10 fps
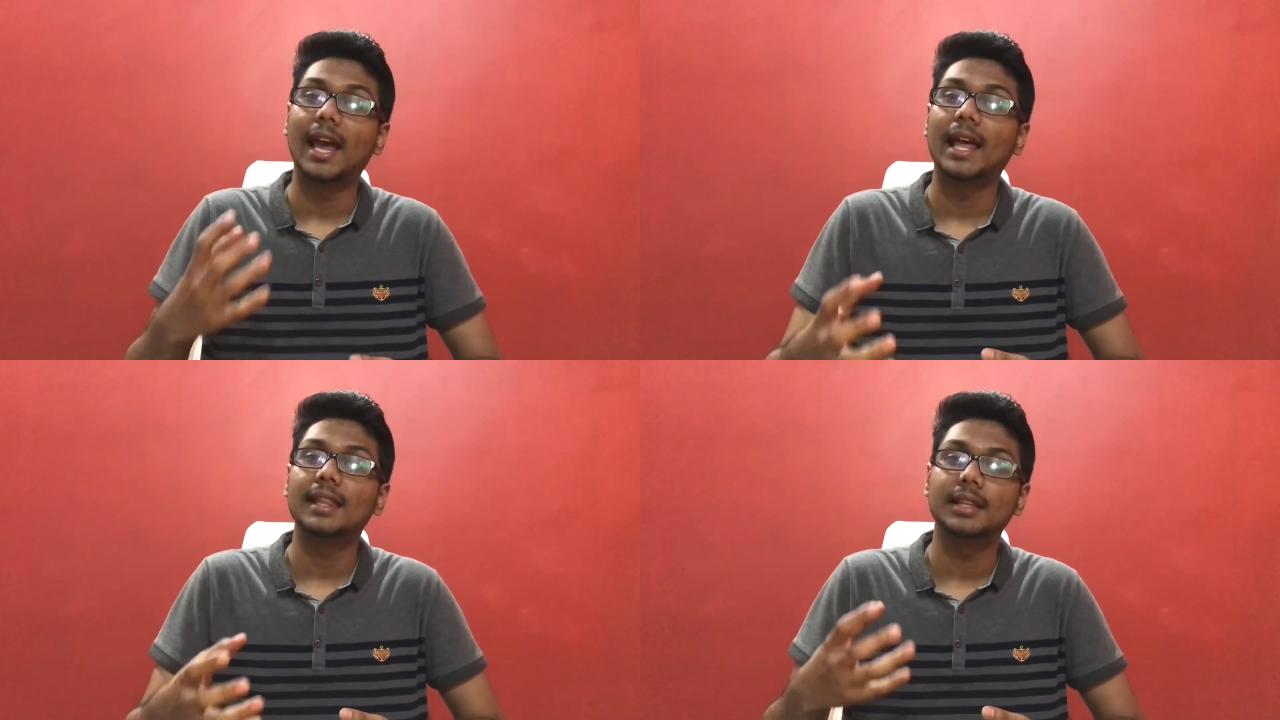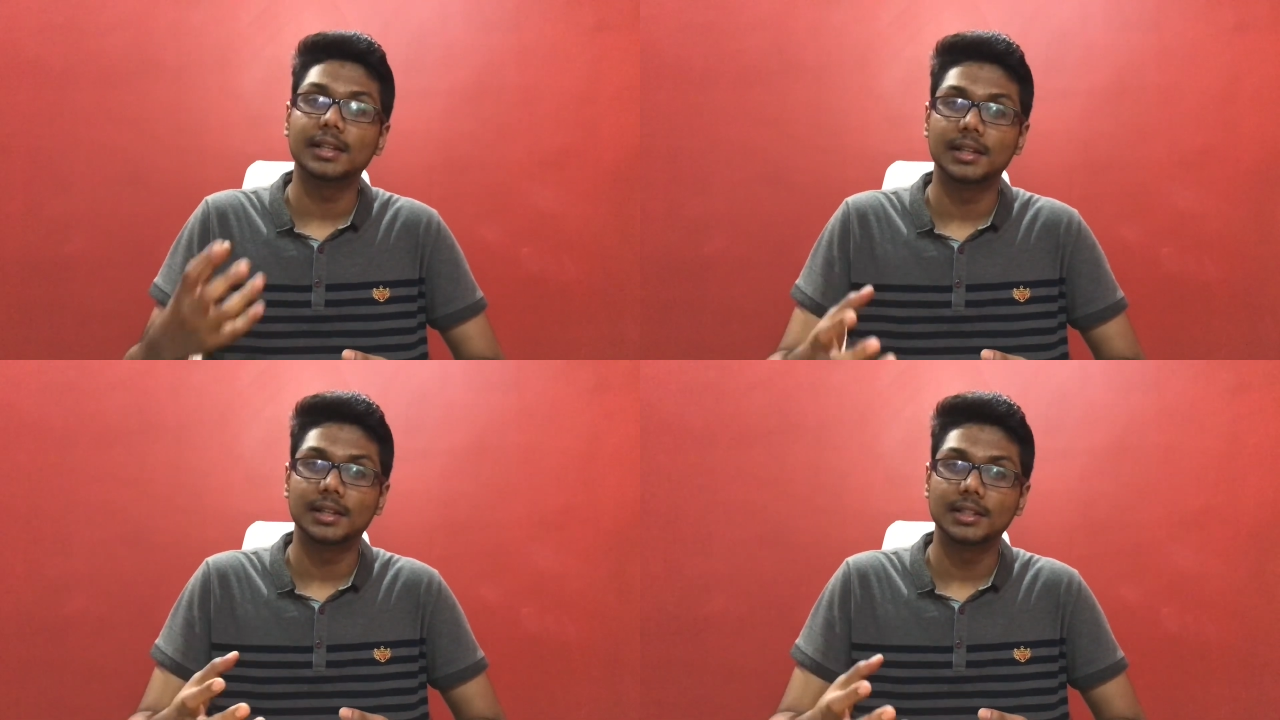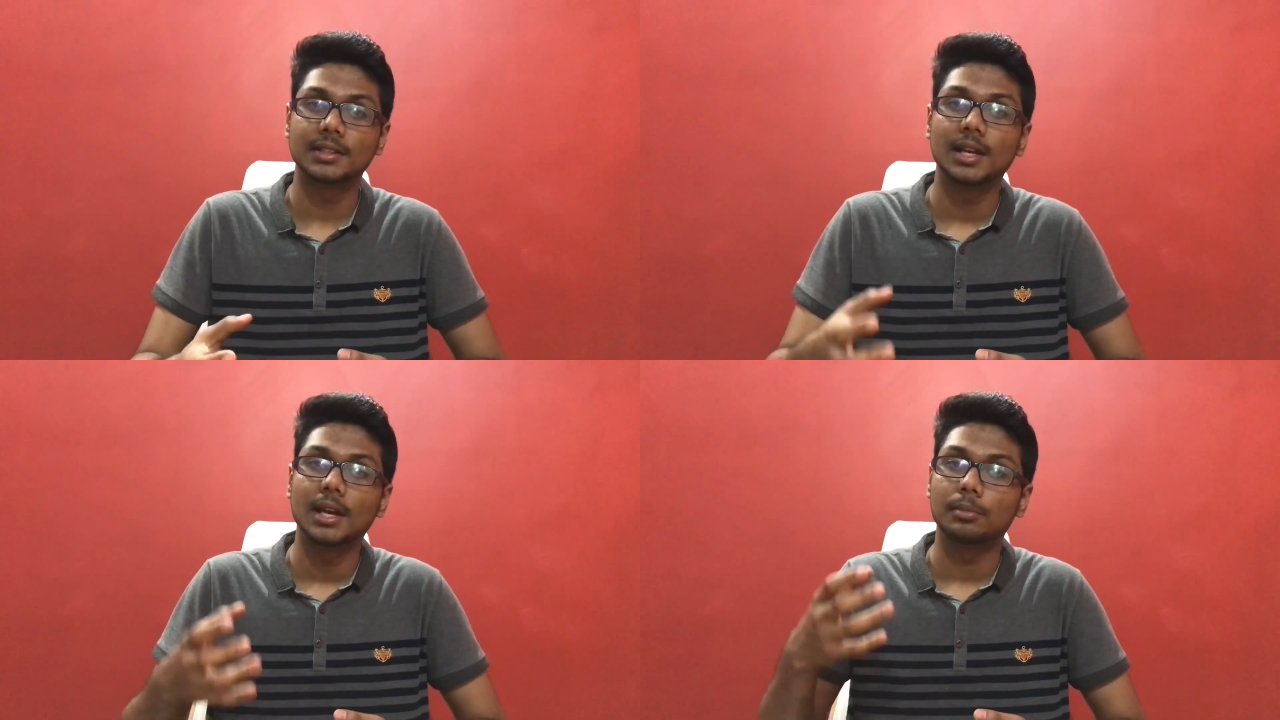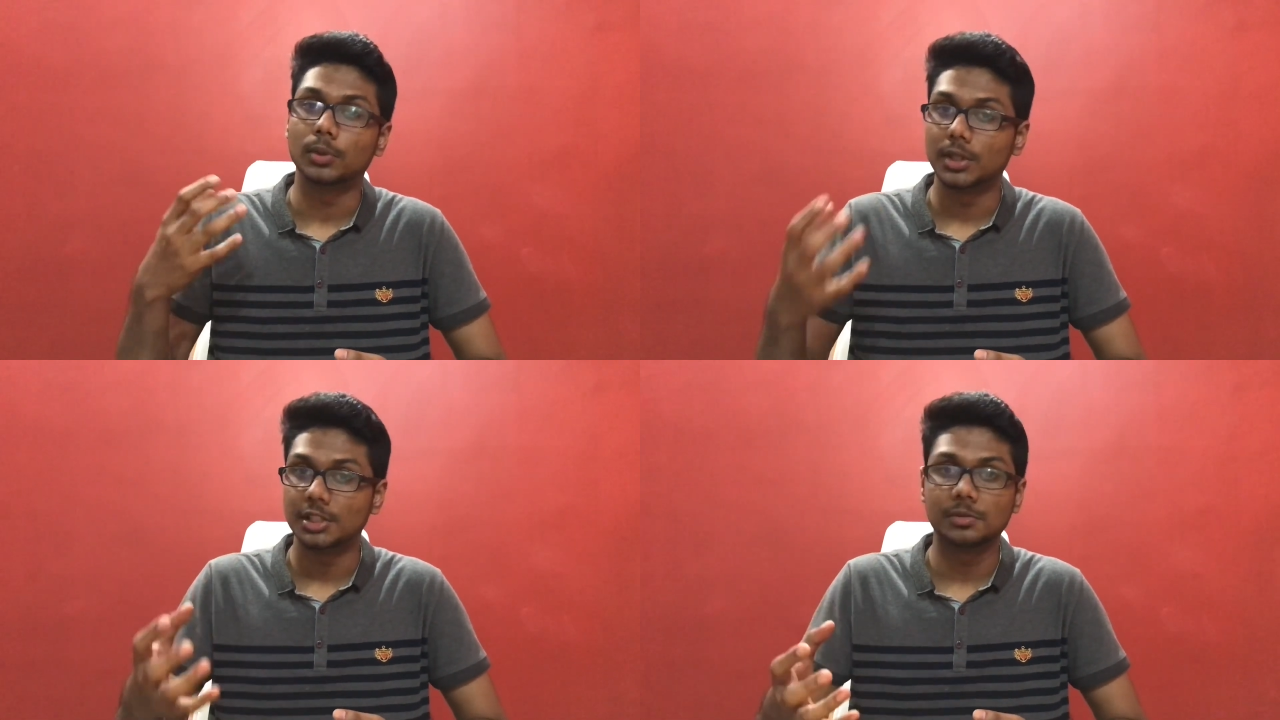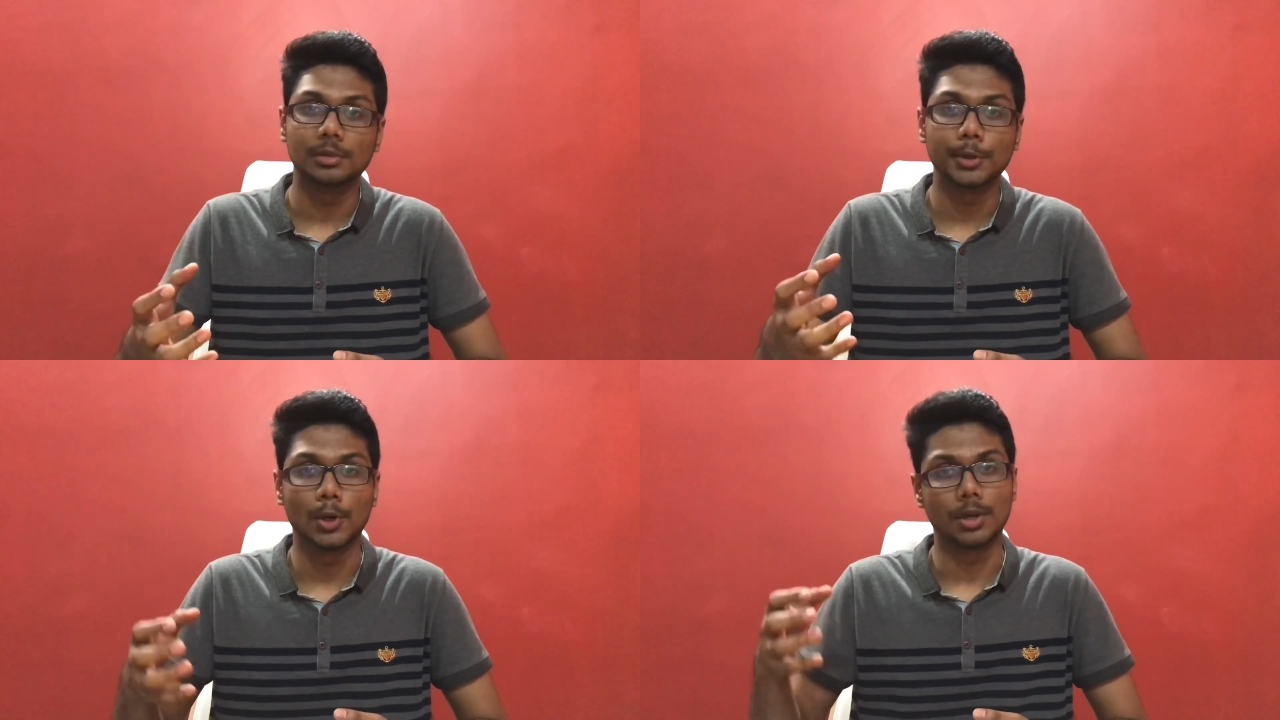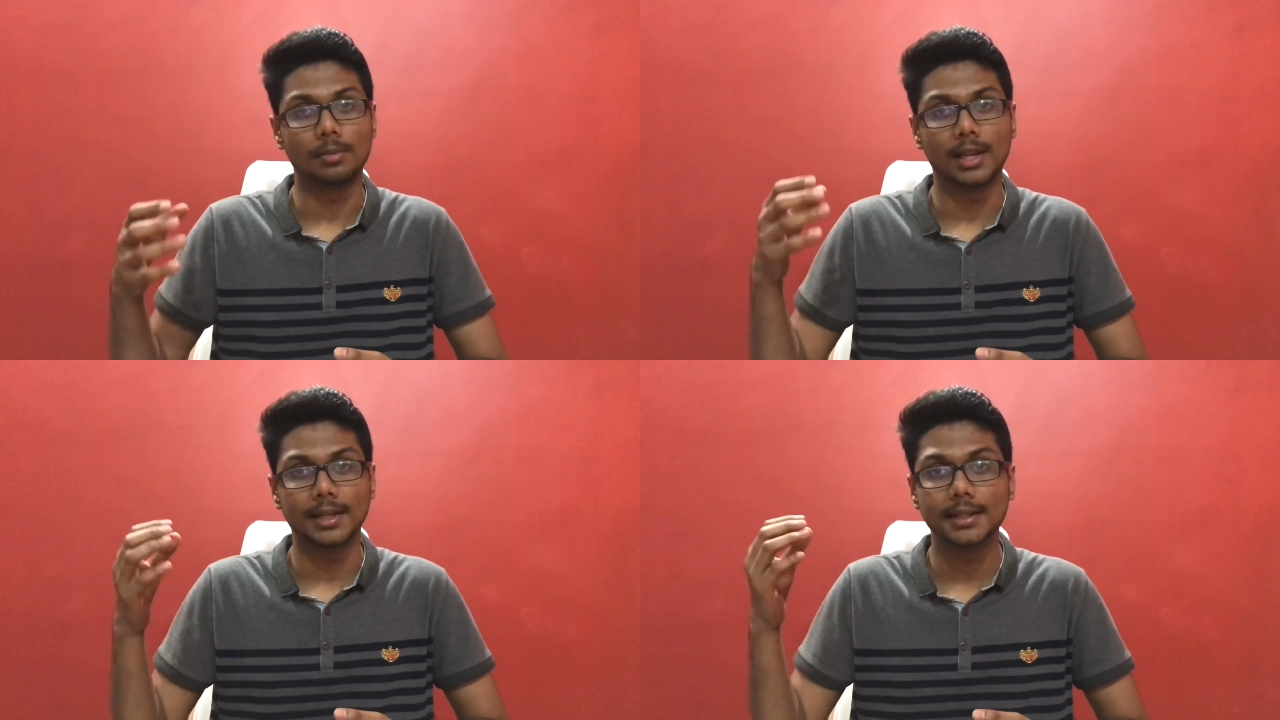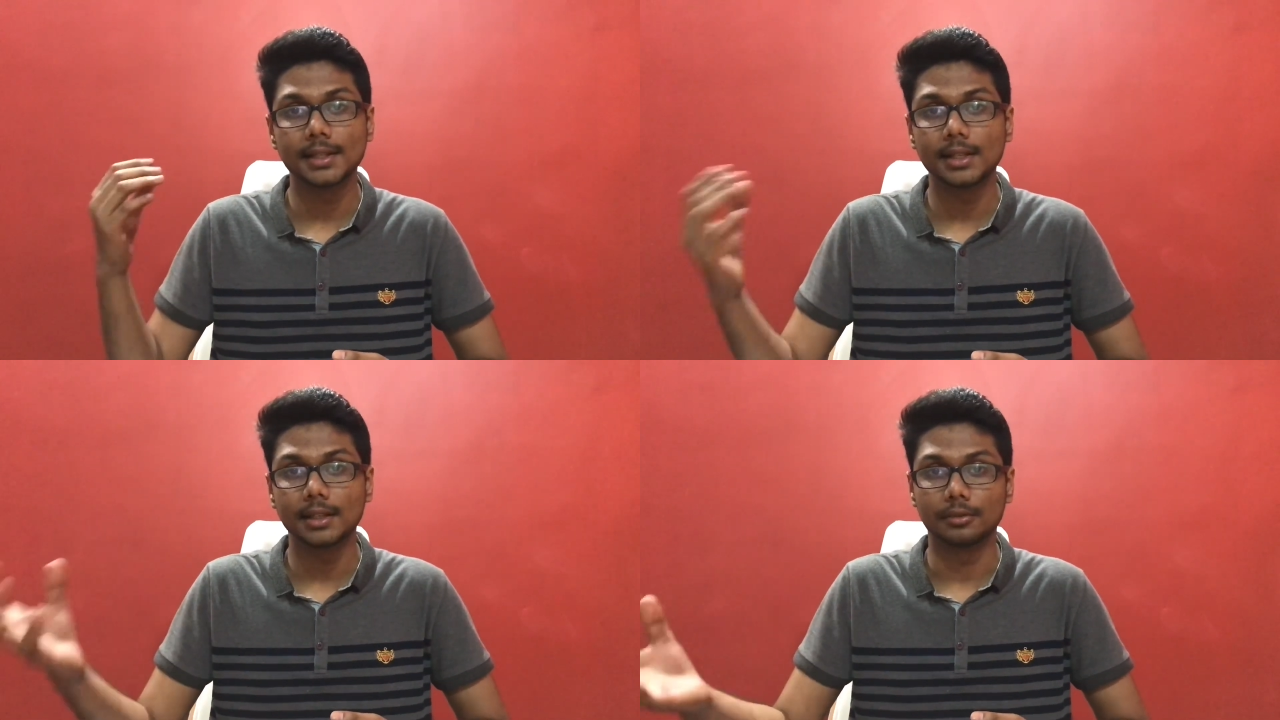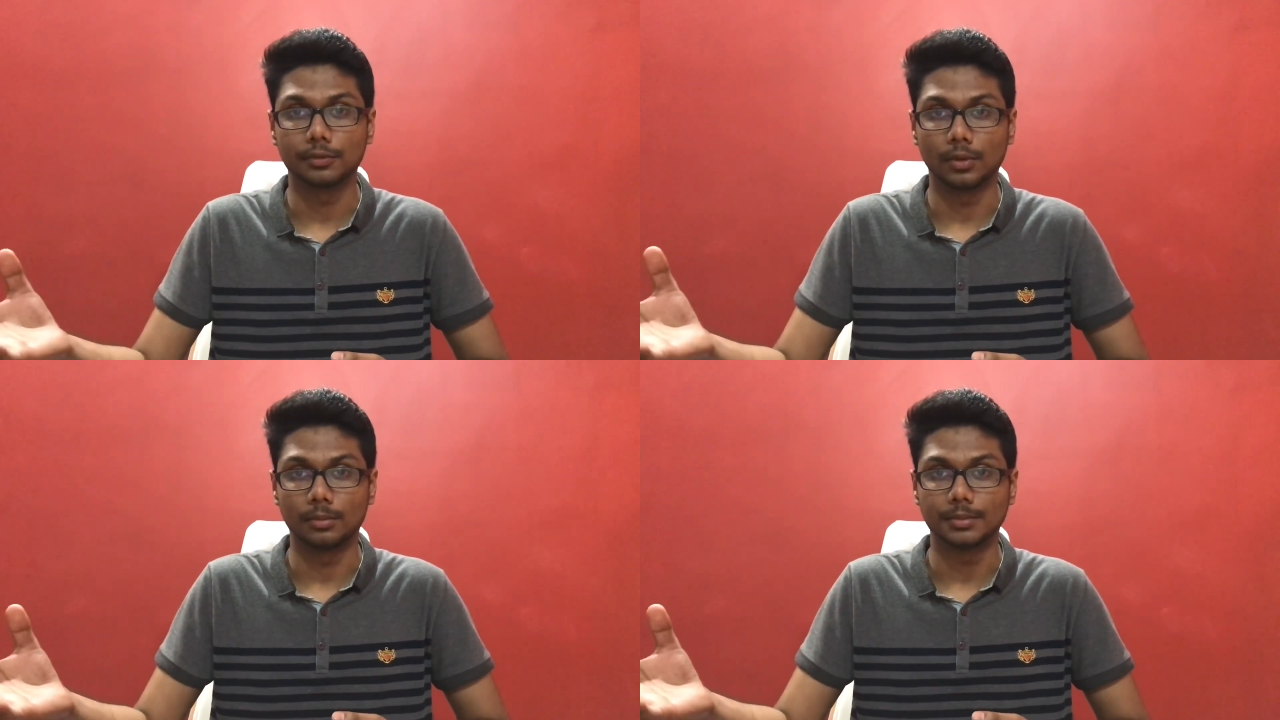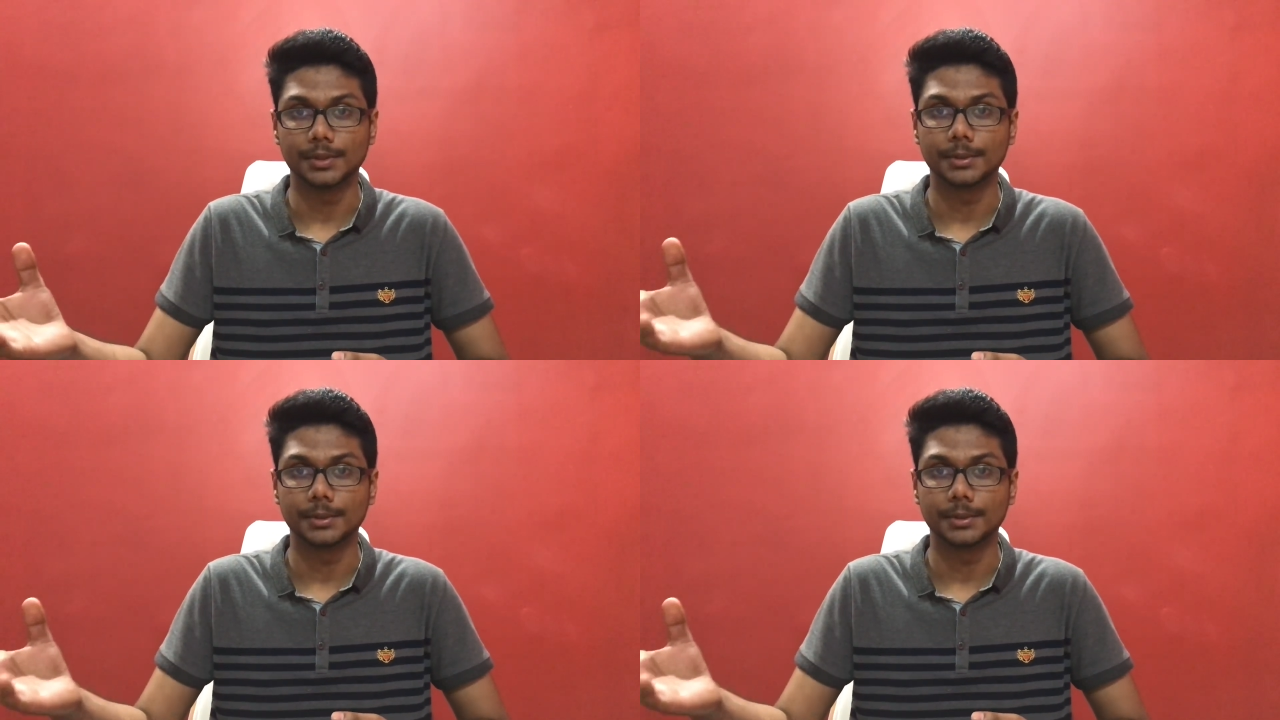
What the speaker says: and the nearest police will be automatically informed.